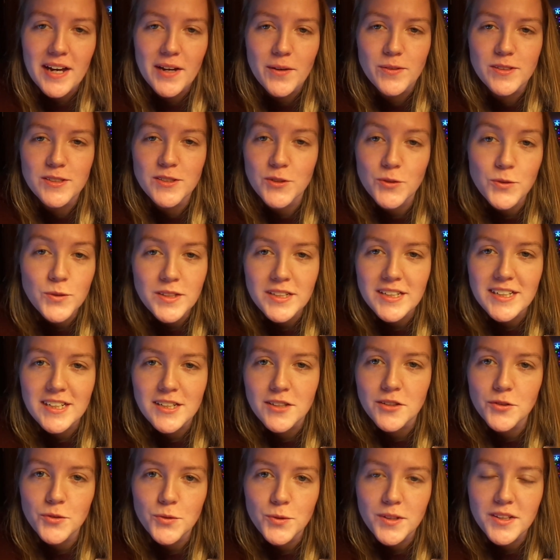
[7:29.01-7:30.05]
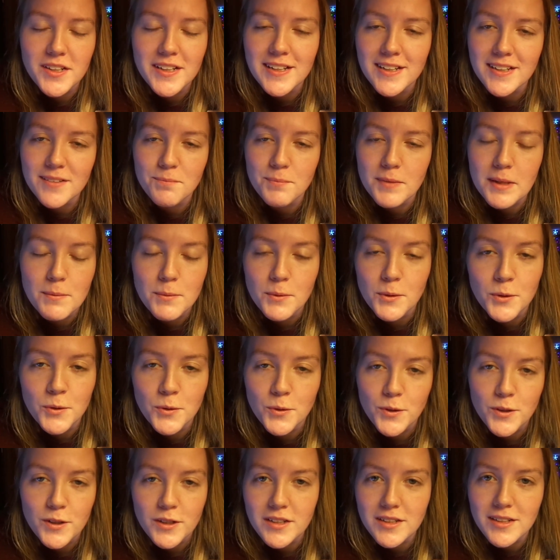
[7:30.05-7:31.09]
I was Googling and Googling people
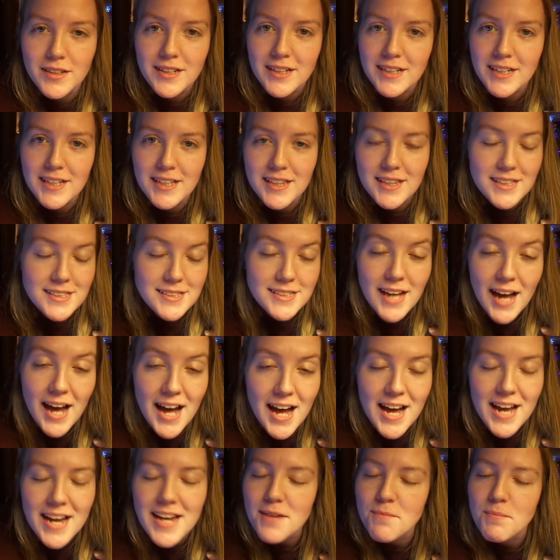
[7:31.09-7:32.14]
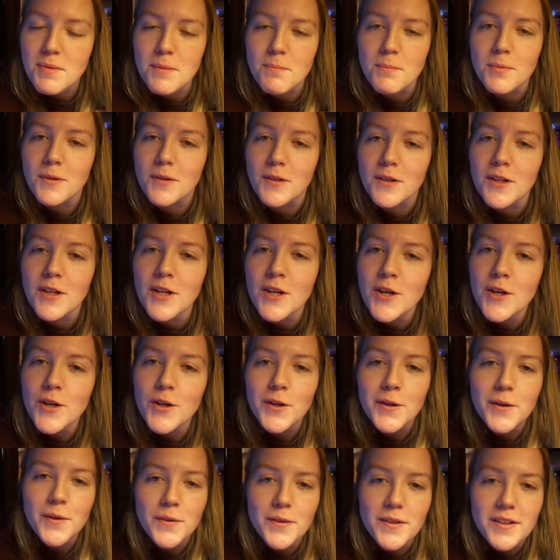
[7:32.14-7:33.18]
who look like this guy and people
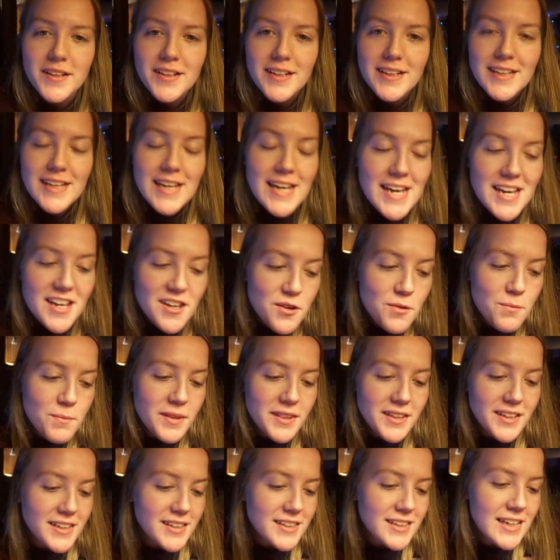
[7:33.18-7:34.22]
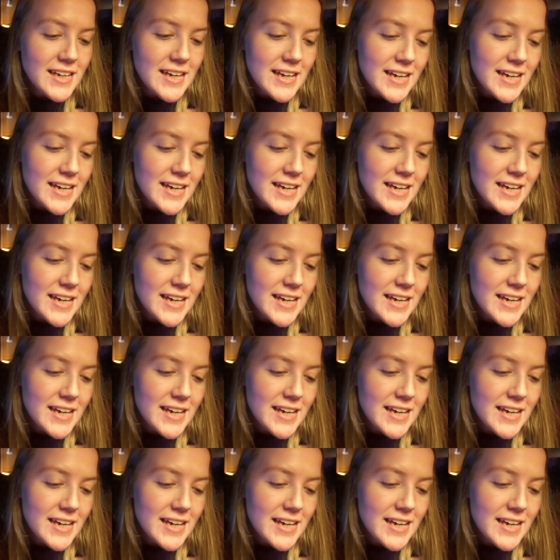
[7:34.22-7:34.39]
who look like him and like